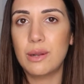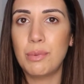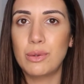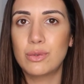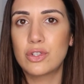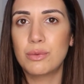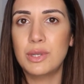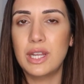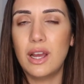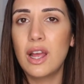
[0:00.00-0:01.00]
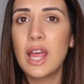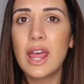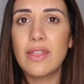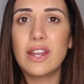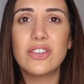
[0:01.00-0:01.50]
about social media.
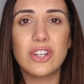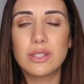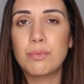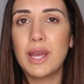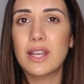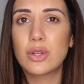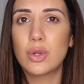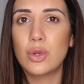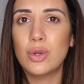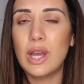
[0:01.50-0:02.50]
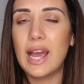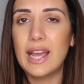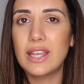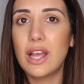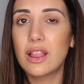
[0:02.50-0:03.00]
Then just pick 2.
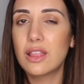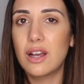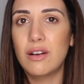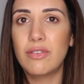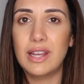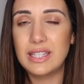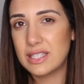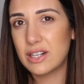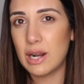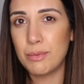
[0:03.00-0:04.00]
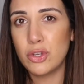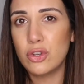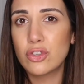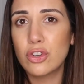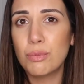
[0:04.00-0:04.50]
I love Instagram and
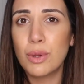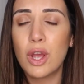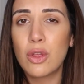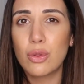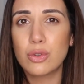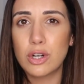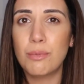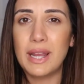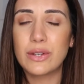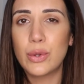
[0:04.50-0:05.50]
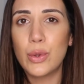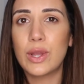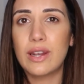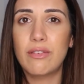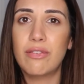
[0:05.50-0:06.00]
YouTube. Those are my 2
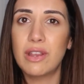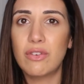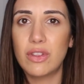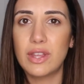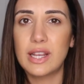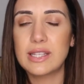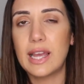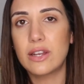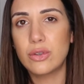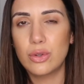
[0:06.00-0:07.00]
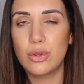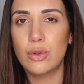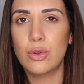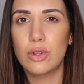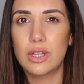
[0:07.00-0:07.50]
kind of favourite things. I
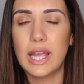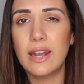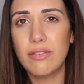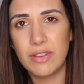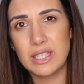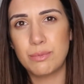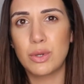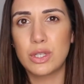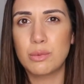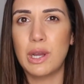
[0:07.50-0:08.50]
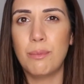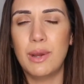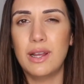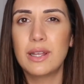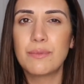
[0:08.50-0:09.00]
do kind of Facebook as well, but